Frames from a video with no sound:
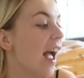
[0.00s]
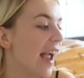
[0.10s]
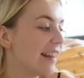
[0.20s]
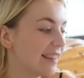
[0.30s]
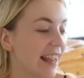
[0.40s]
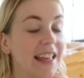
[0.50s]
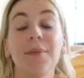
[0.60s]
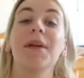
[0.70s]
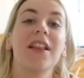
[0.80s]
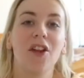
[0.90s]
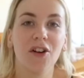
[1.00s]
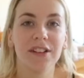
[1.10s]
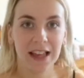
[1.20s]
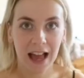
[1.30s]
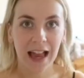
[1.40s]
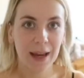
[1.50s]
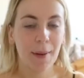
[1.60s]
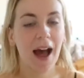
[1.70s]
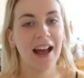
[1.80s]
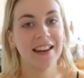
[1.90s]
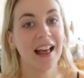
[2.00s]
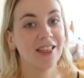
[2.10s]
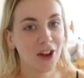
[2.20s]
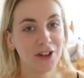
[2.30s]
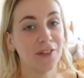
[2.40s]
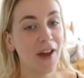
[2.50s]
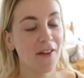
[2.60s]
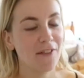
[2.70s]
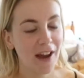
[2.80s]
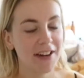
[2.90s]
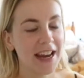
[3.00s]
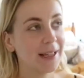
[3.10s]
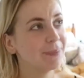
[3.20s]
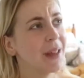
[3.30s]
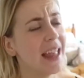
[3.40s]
It's taken me a long time and a lot of very